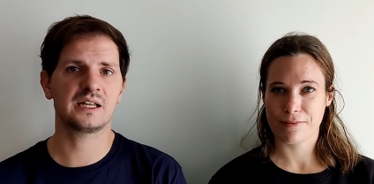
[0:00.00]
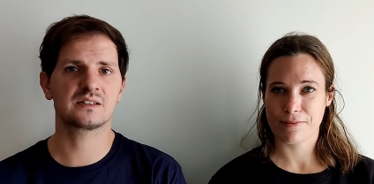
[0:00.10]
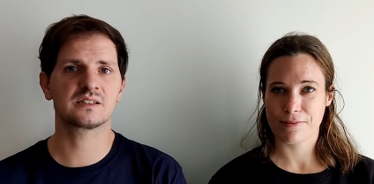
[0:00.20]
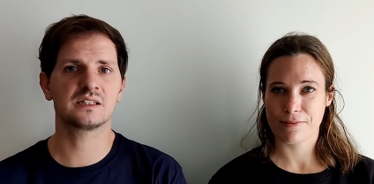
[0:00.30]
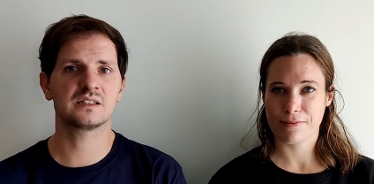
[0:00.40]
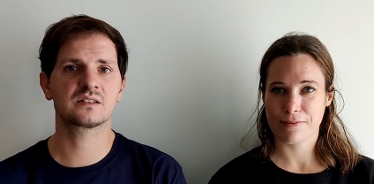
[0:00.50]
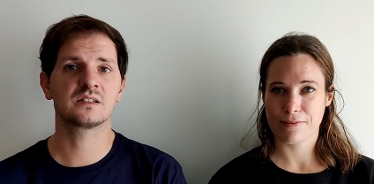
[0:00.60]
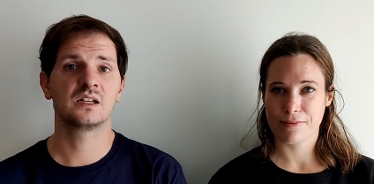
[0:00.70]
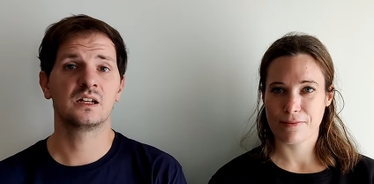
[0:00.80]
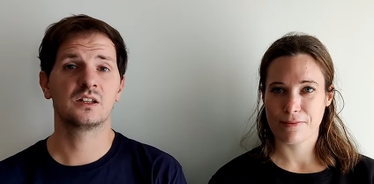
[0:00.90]

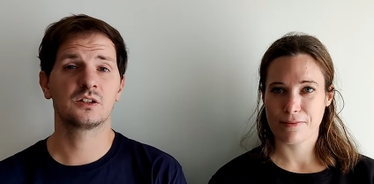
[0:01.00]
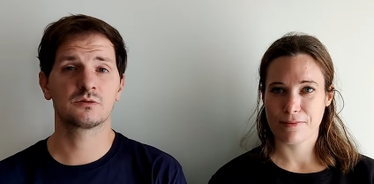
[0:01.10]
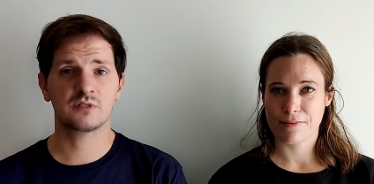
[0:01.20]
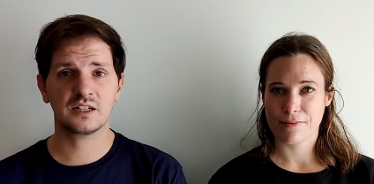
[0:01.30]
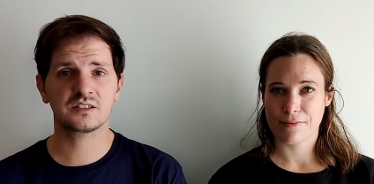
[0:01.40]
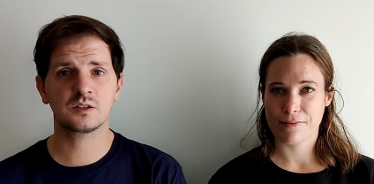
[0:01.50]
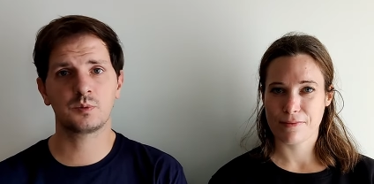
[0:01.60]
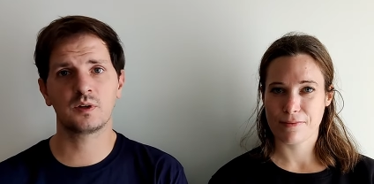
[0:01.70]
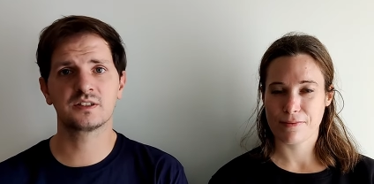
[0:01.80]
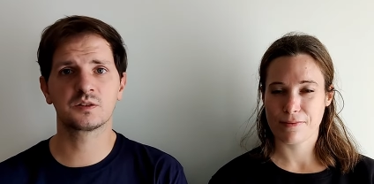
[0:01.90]
Speaker 1: places, the rest of the
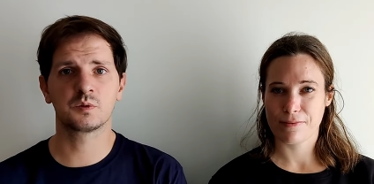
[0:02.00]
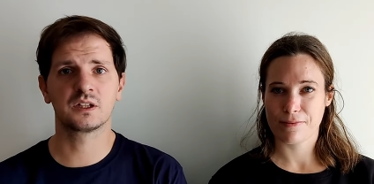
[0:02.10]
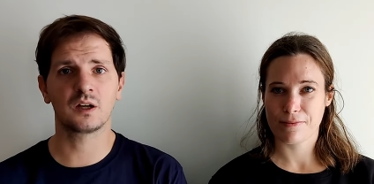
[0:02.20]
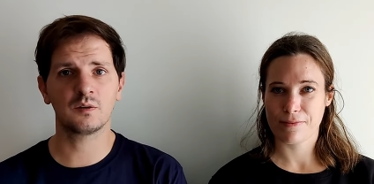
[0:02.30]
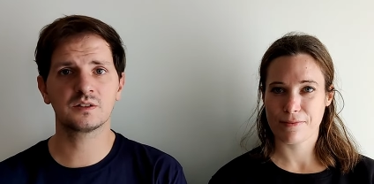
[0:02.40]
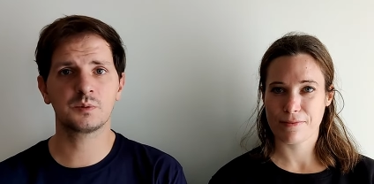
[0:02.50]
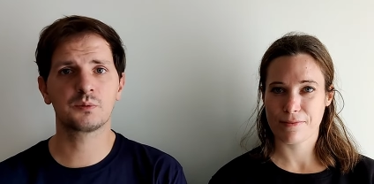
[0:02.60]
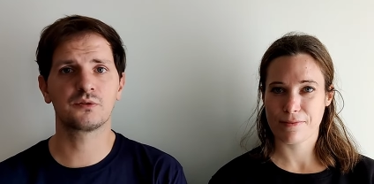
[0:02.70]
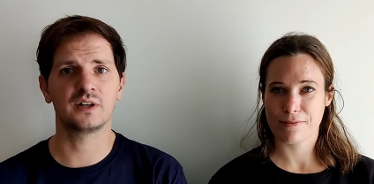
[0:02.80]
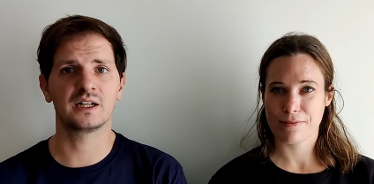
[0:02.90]
pointers we're going to be
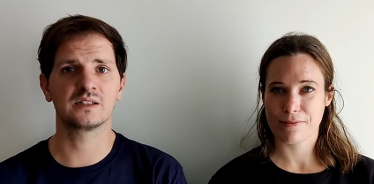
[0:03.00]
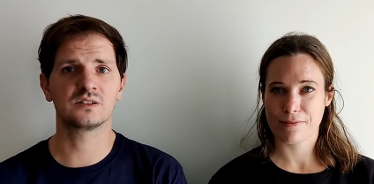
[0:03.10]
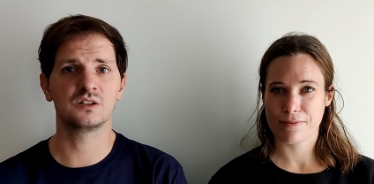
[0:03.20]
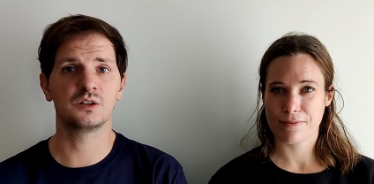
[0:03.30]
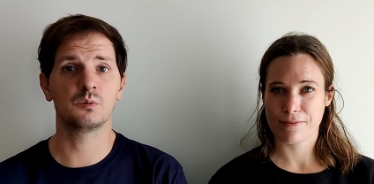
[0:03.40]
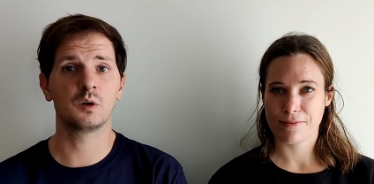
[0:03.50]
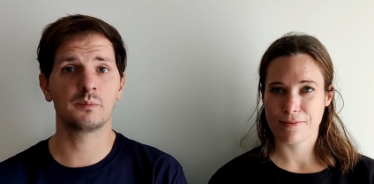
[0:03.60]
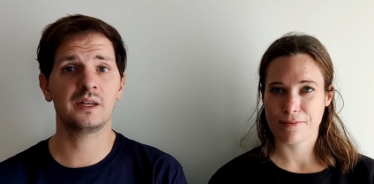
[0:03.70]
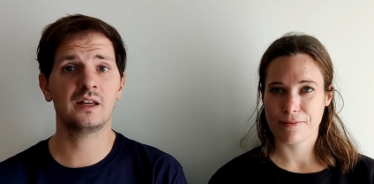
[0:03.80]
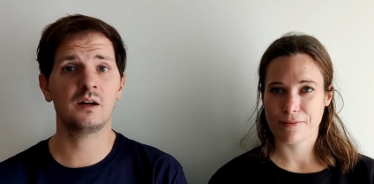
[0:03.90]
providing to you
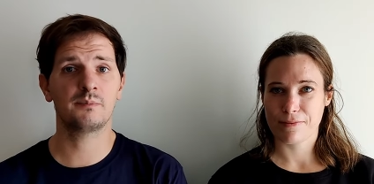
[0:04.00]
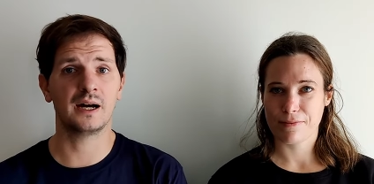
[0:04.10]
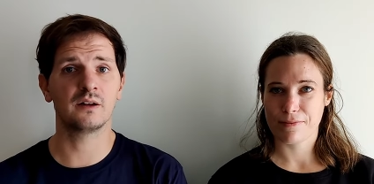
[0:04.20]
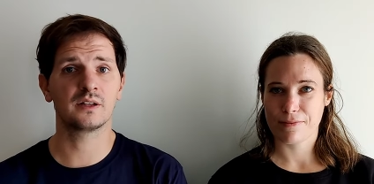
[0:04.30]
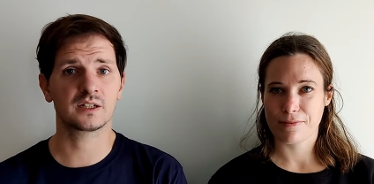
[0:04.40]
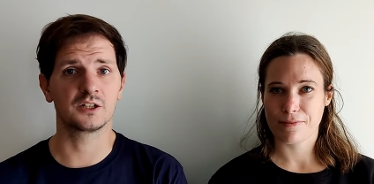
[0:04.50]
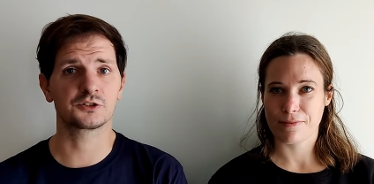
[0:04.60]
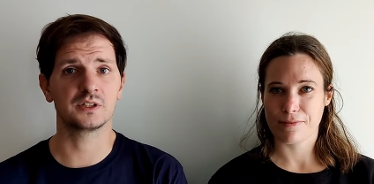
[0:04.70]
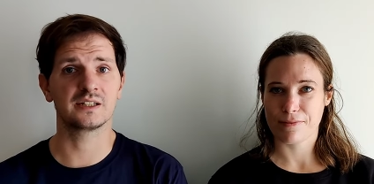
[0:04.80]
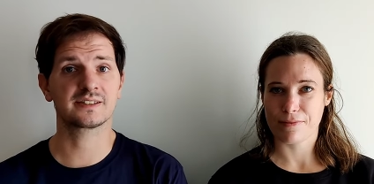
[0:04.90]
will be about the
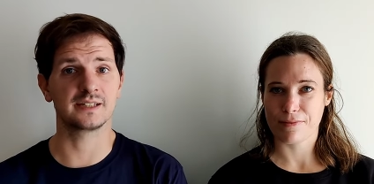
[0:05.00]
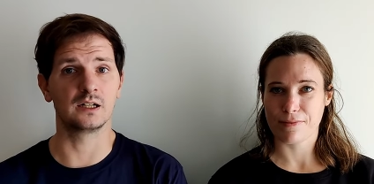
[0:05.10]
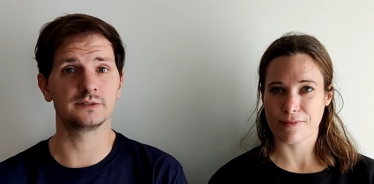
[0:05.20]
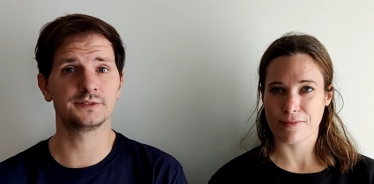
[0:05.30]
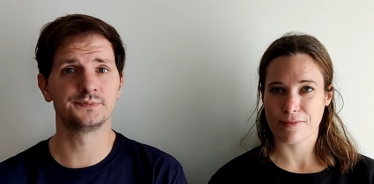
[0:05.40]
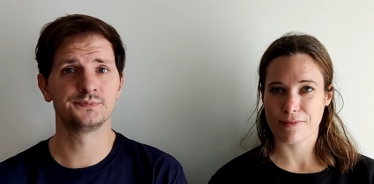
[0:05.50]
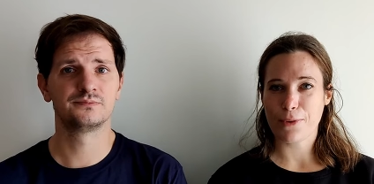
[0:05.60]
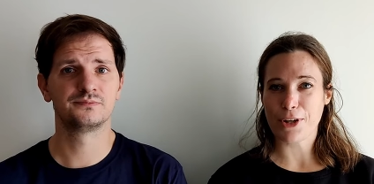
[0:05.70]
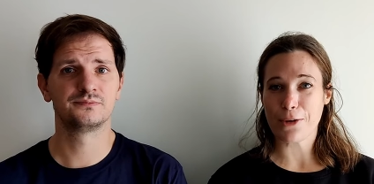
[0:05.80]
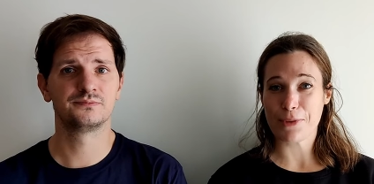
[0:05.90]
country itself.
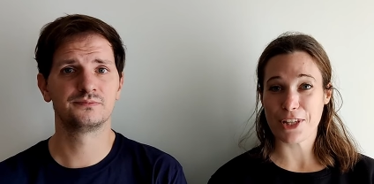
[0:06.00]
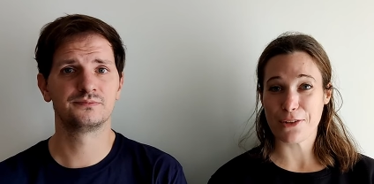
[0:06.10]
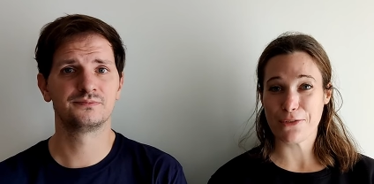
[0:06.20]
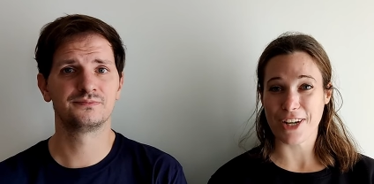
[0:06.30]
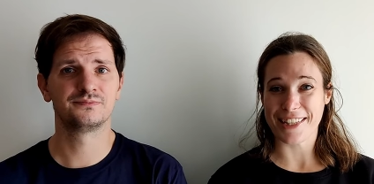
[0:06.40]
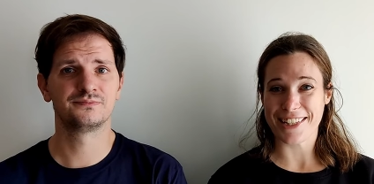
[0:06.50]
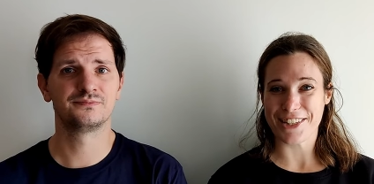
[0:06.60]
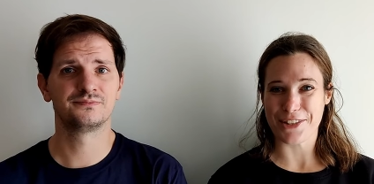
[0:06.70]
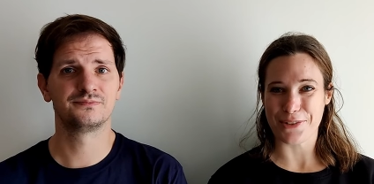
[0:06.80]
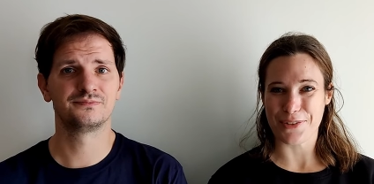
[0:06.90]
Speaker 2: We hope that you find
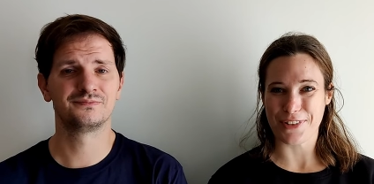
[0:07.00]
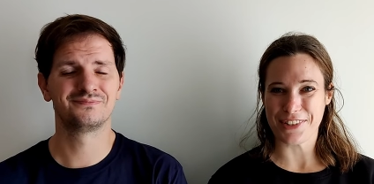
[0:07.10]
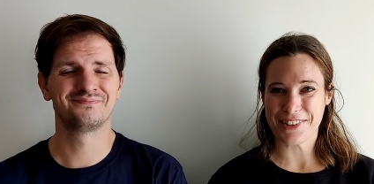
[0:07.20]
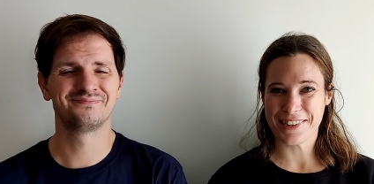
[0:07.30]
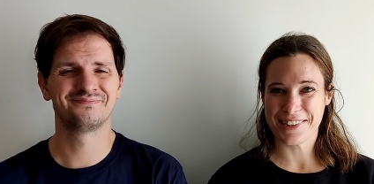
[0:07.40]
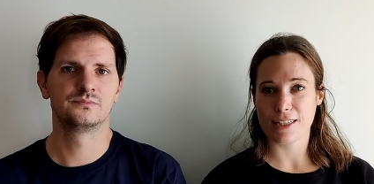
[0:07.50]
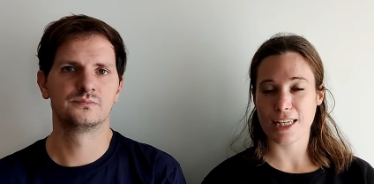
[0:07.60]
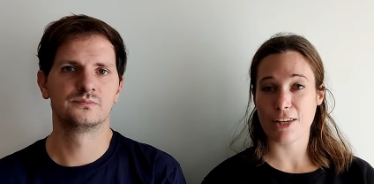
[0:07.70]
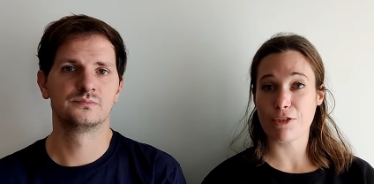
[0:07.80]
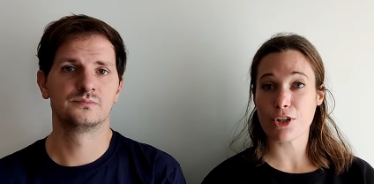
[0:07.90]
these useful.
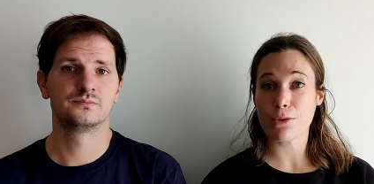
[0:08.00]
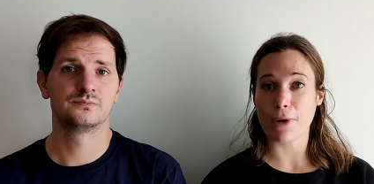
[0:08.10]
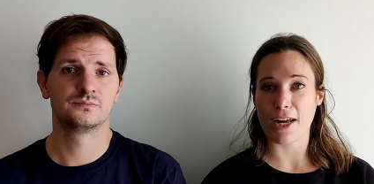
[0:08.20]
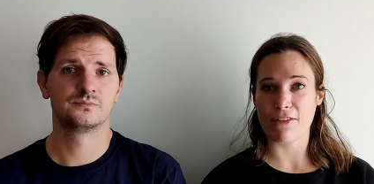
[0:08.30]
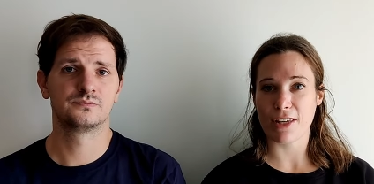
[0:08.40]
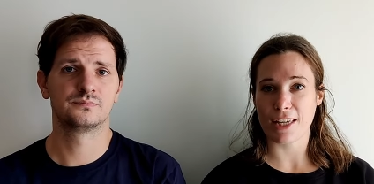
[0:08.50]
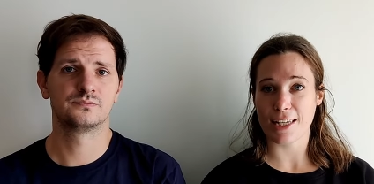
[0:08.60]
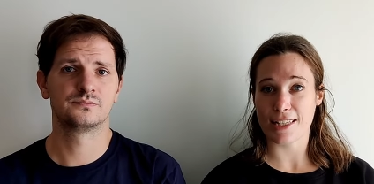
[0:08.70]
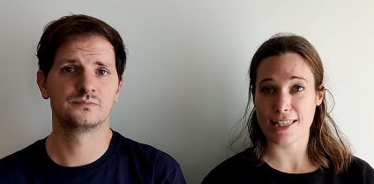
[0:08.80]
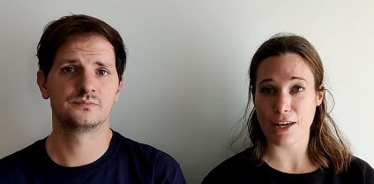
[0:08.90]
If you're arriving
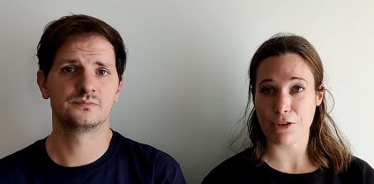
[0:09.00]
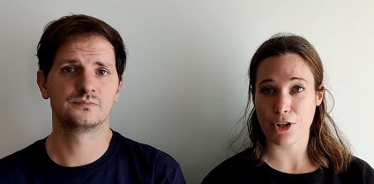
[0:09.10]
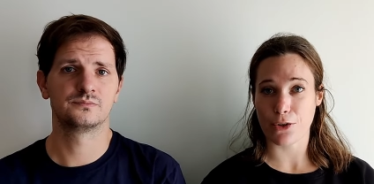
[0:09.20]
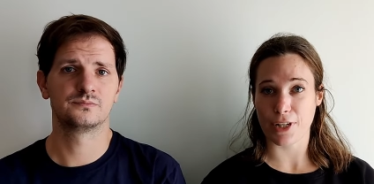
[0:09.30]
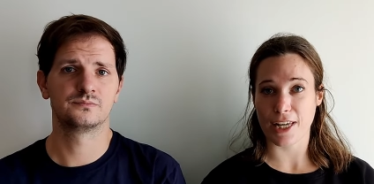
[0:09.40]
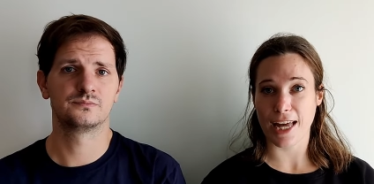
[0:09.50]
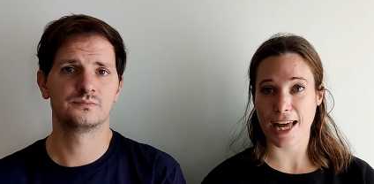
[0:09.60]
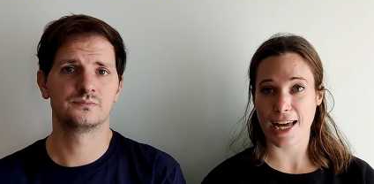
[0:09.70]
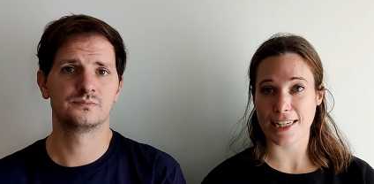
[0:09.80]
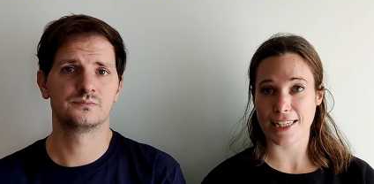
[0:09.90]
in South Korea
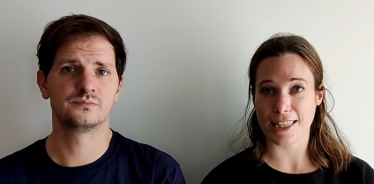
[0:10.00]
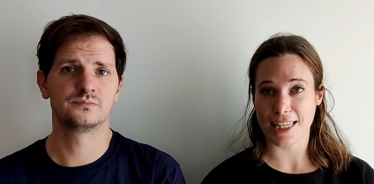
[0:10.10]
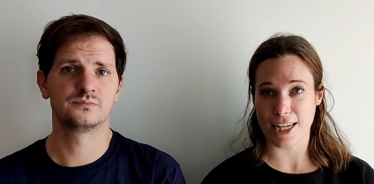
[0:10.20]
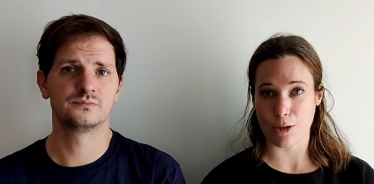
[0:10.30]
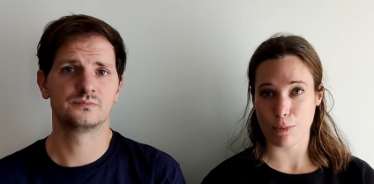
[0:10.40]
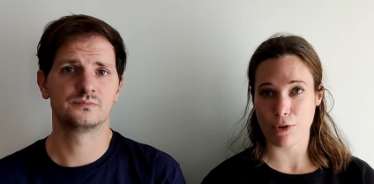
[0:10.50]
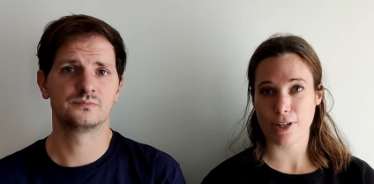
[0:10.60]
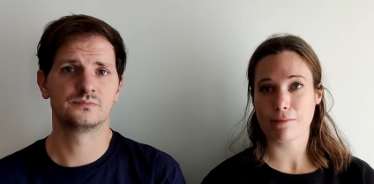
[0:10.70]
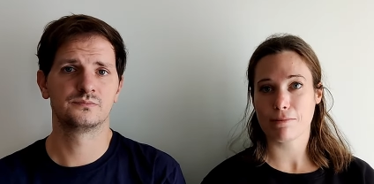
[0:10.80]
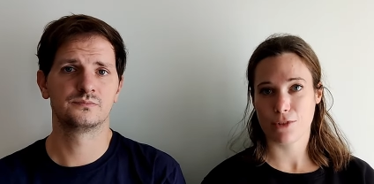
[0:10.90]
at the
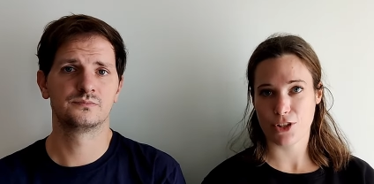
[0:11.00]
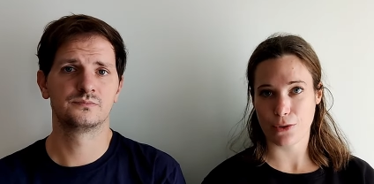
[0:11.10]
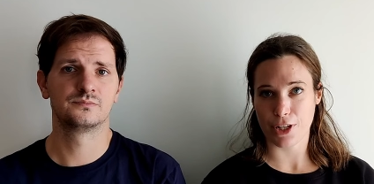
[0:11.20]
airport, so